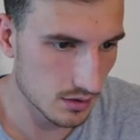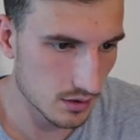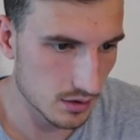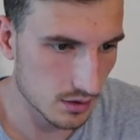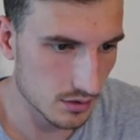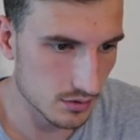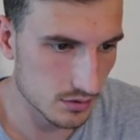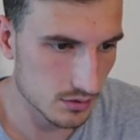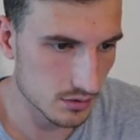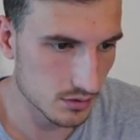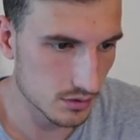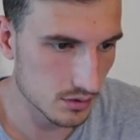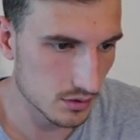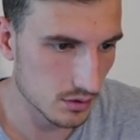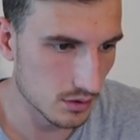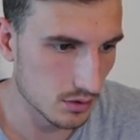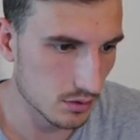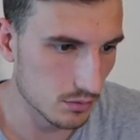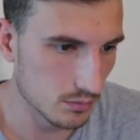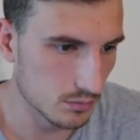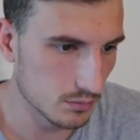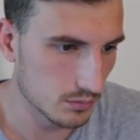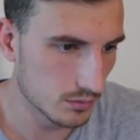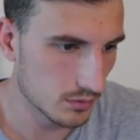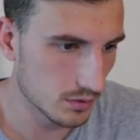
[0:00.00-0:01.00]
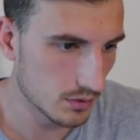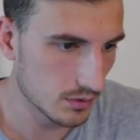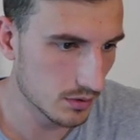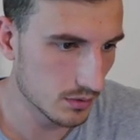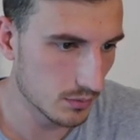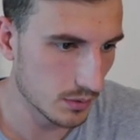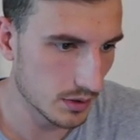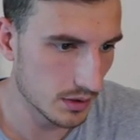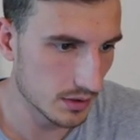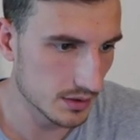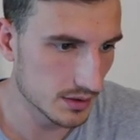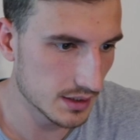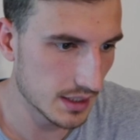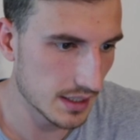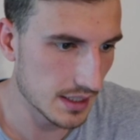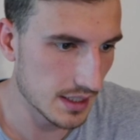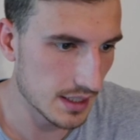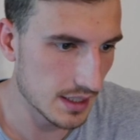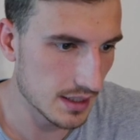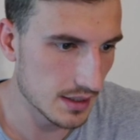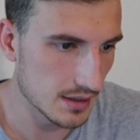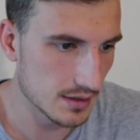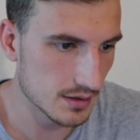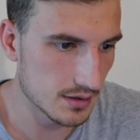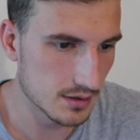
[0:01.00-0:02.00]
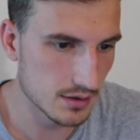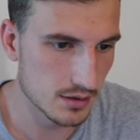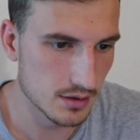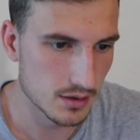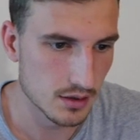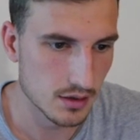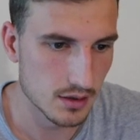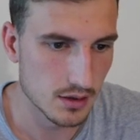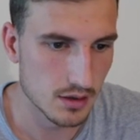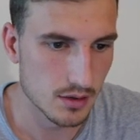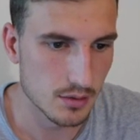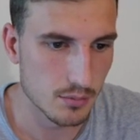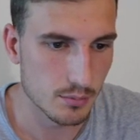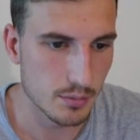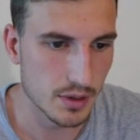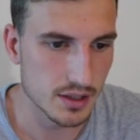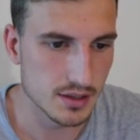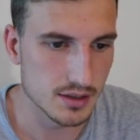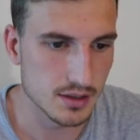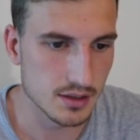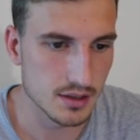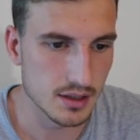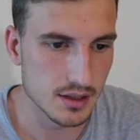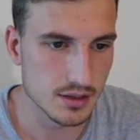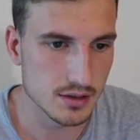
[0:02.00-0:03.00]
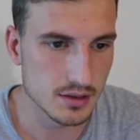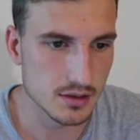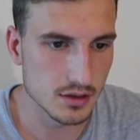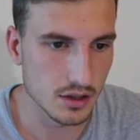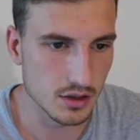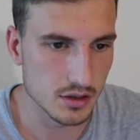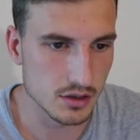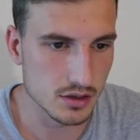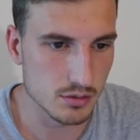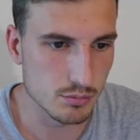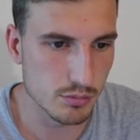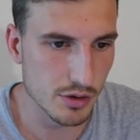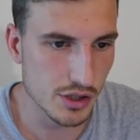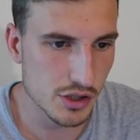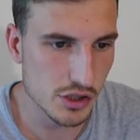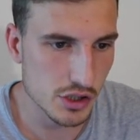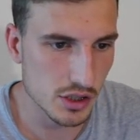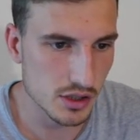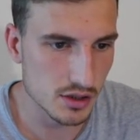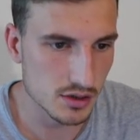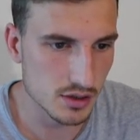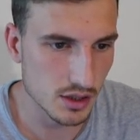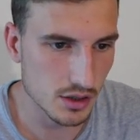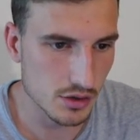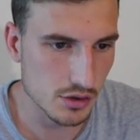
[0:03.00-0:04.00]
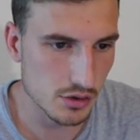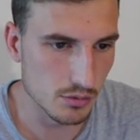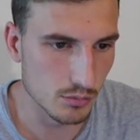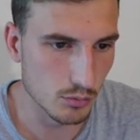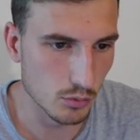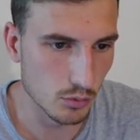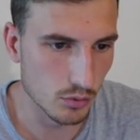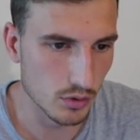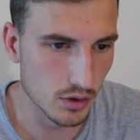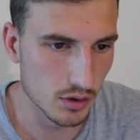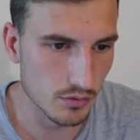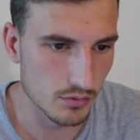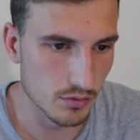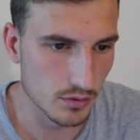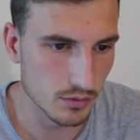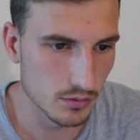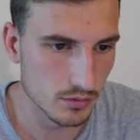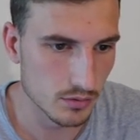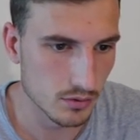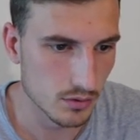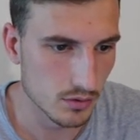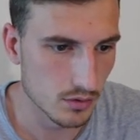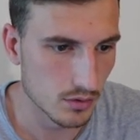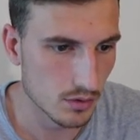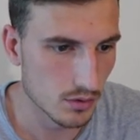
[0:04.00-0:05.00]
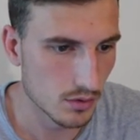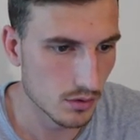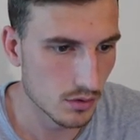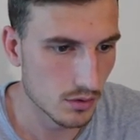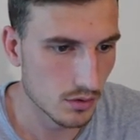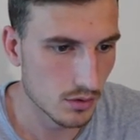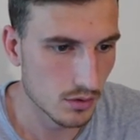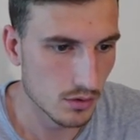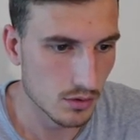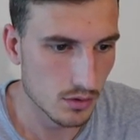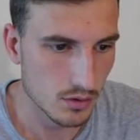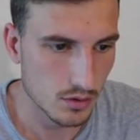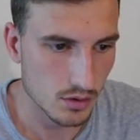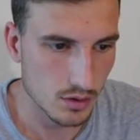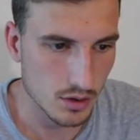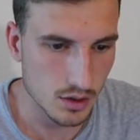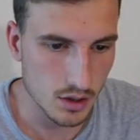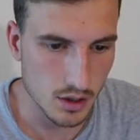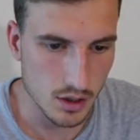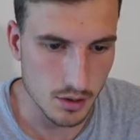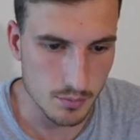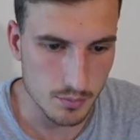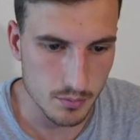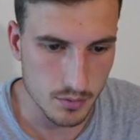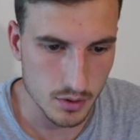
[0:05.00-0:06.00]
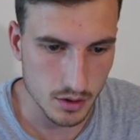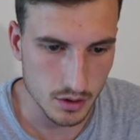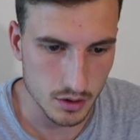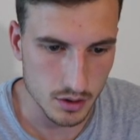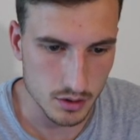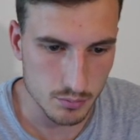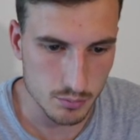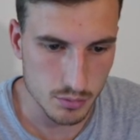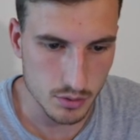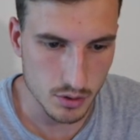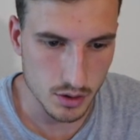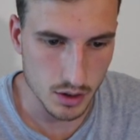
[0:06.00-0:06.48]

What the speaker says: when I say ease, basically it's like a spreadsheet session more than anything else. I'm going to